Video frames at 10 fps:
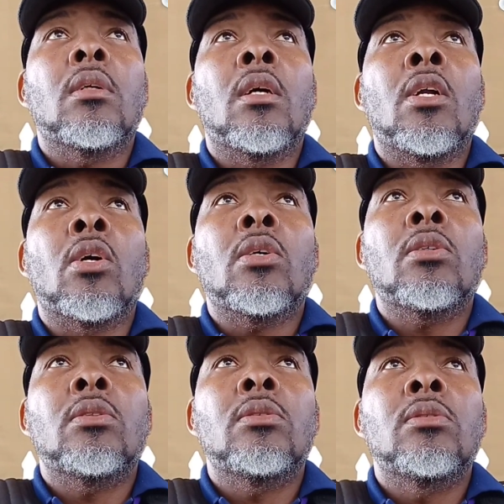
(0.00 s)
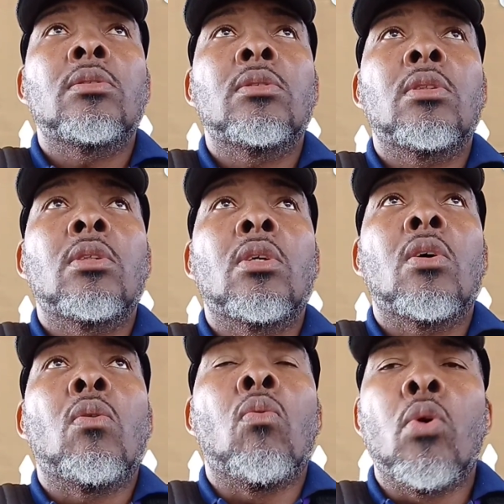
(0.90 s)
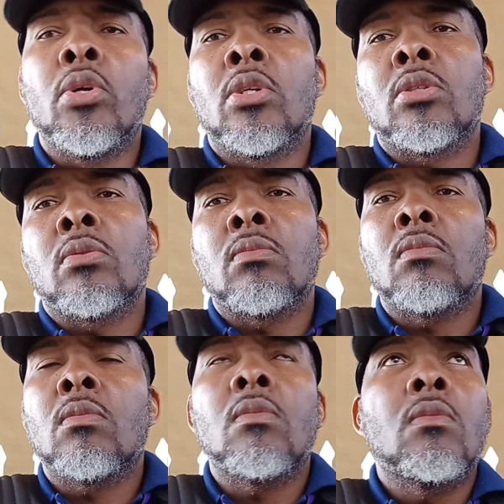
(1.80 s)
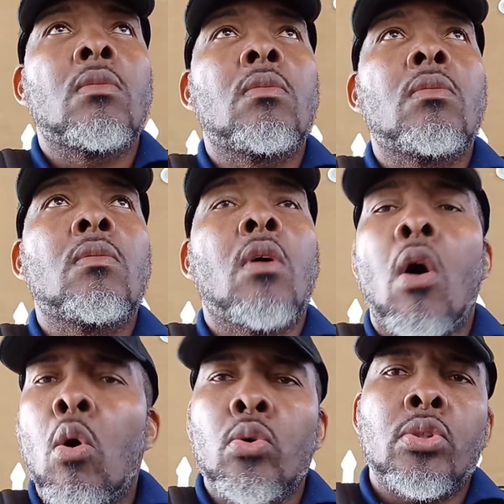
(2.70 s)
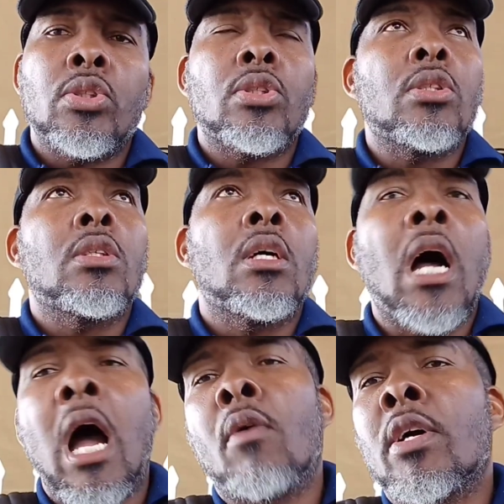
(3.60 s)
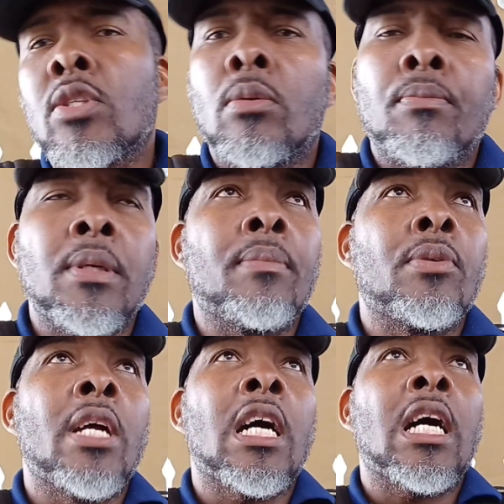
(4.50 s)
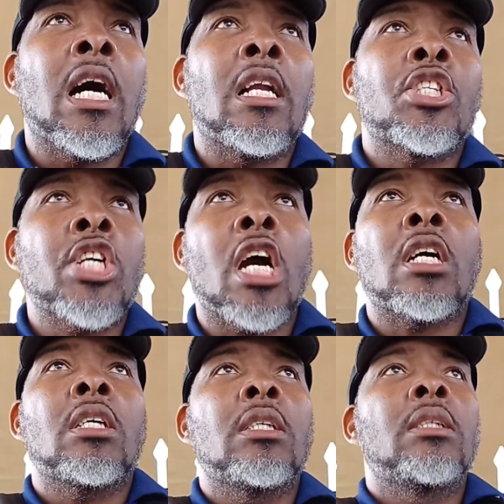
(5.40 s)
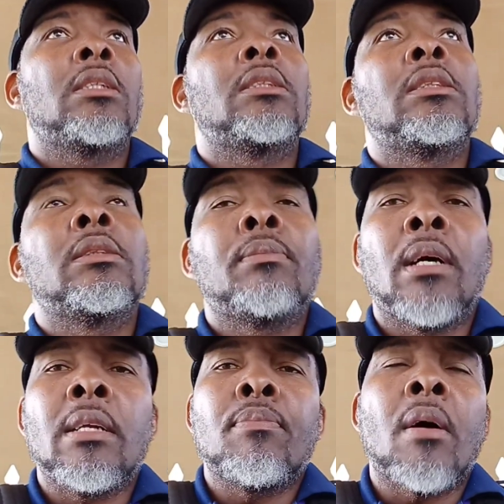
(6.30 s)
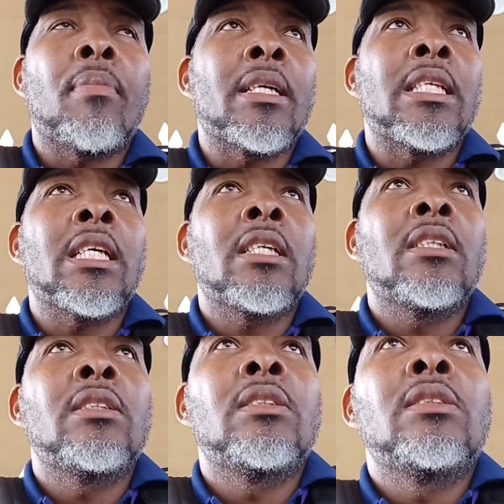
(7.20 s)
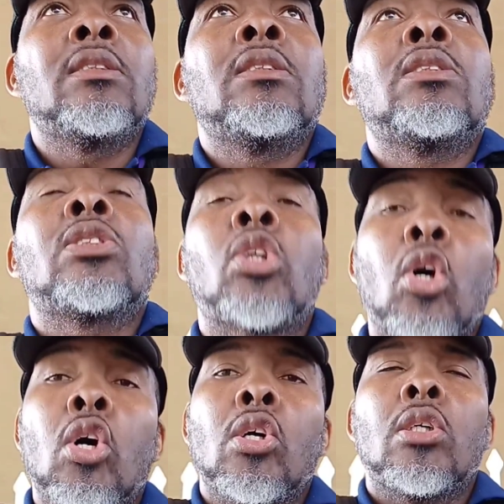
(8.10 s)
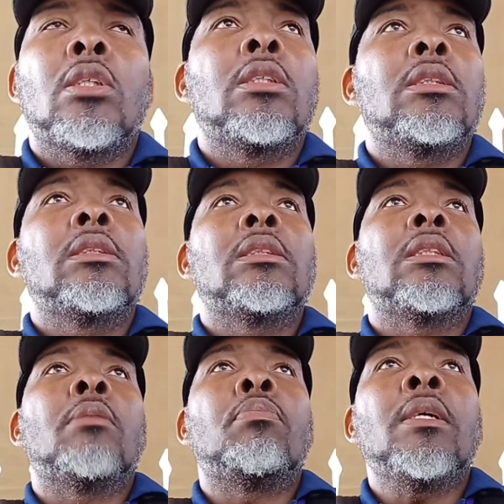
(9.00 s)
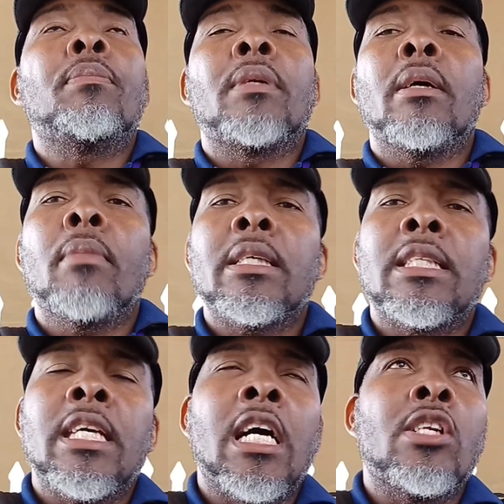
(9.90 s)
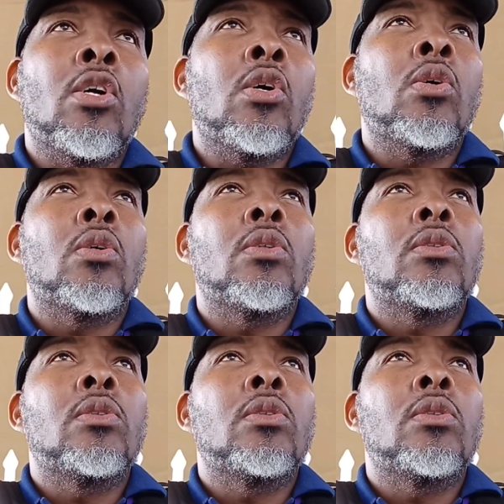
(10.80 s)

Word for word: you know, wooden house or where some people that call shack for the property. So, the people they must say, you know,